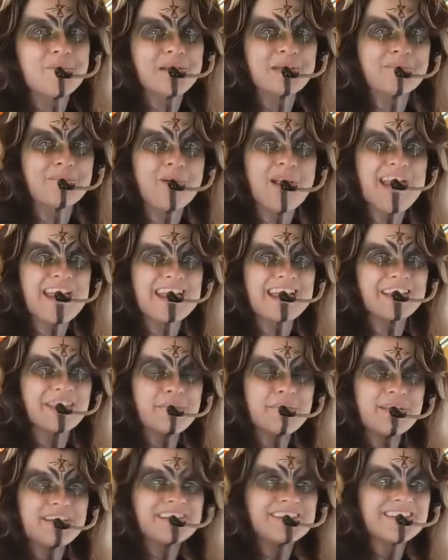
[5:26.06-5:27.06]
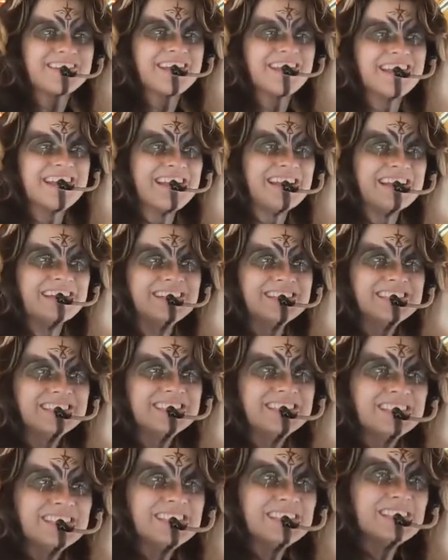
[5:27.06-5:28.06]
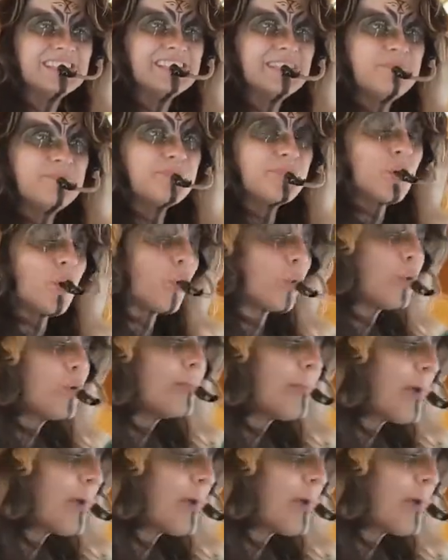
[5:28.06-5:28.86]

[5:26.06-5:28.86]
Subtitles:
for a big break in the big city. Her